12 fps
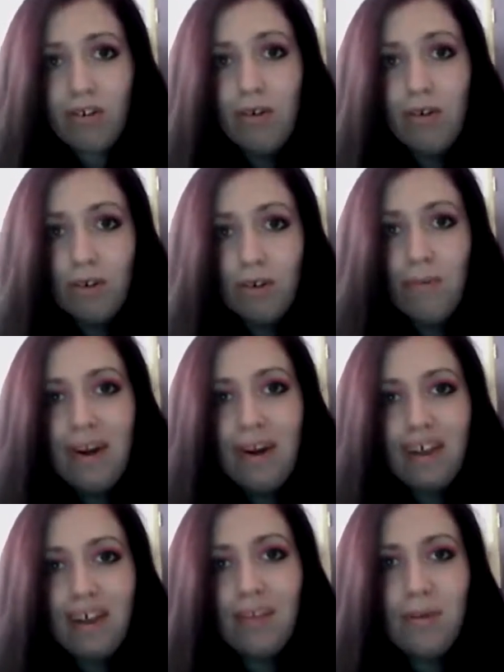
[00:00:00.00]
crucial point
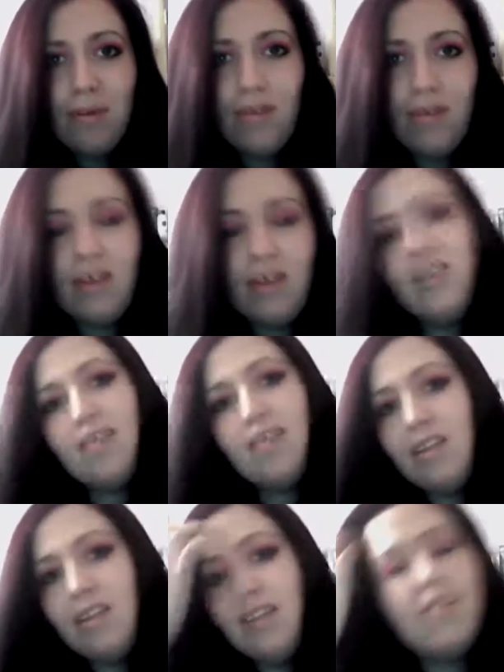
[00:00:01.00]
in the movie. Like, there's
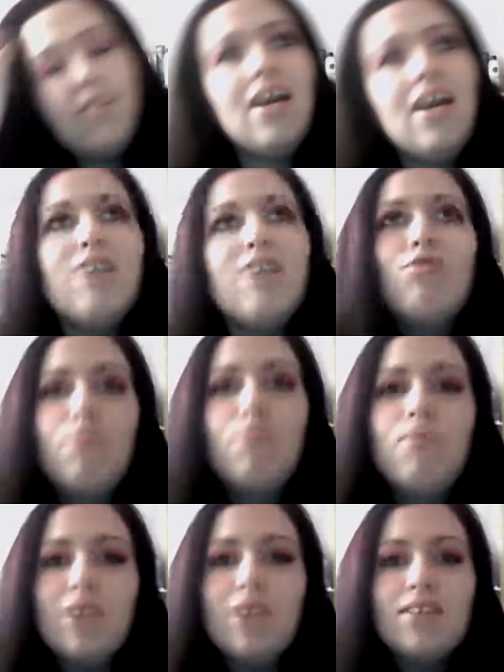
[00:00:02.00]
a there's an actual
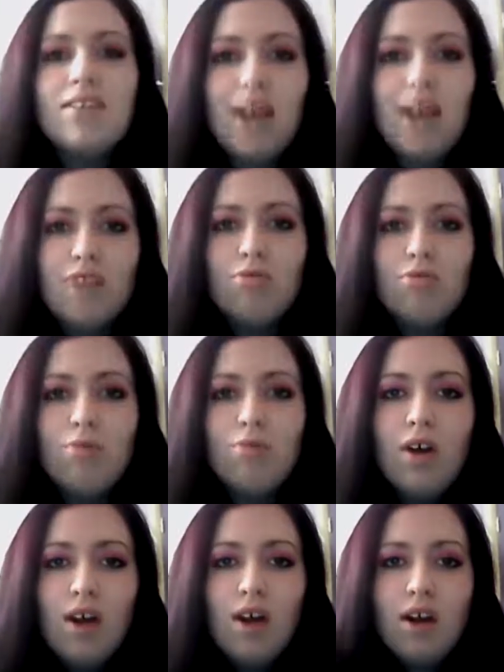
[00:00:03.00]
there's an actual
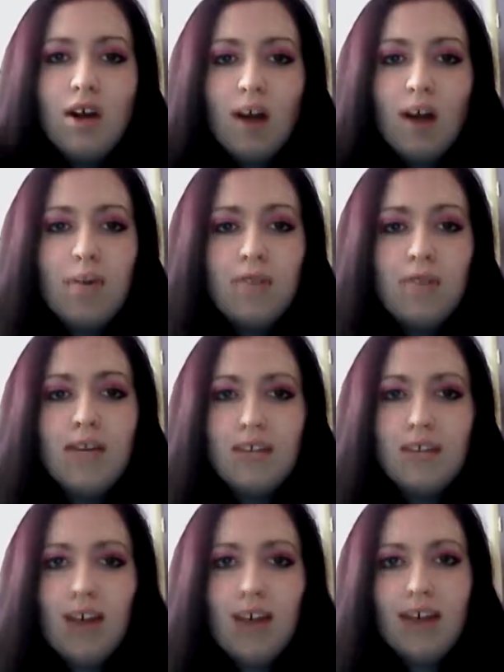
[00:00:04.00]
couple of minutes
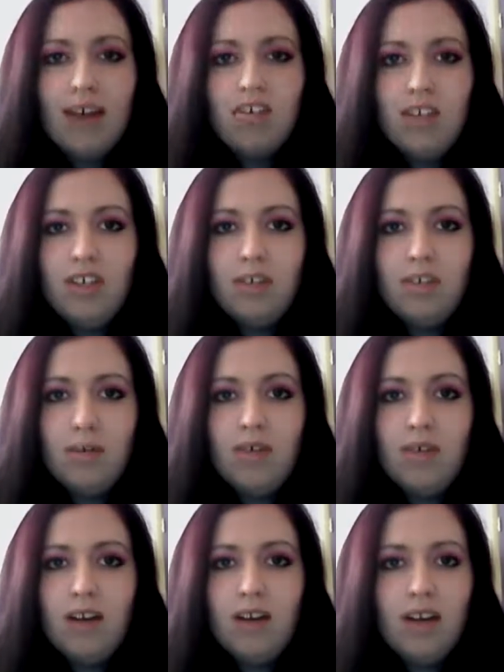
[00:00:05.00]
of action in this
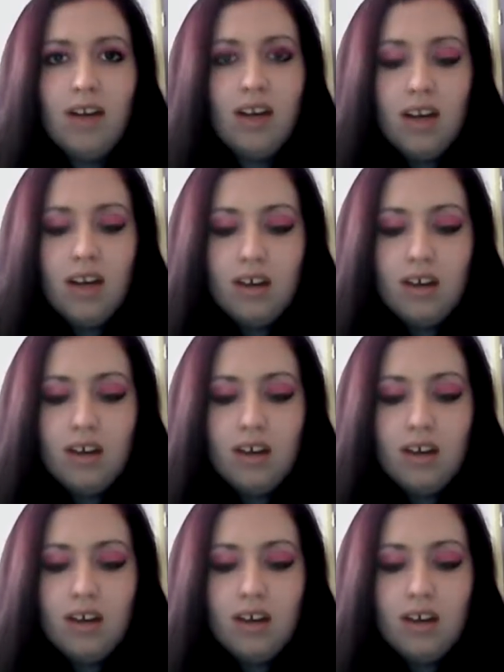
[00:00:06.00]
movie. Like,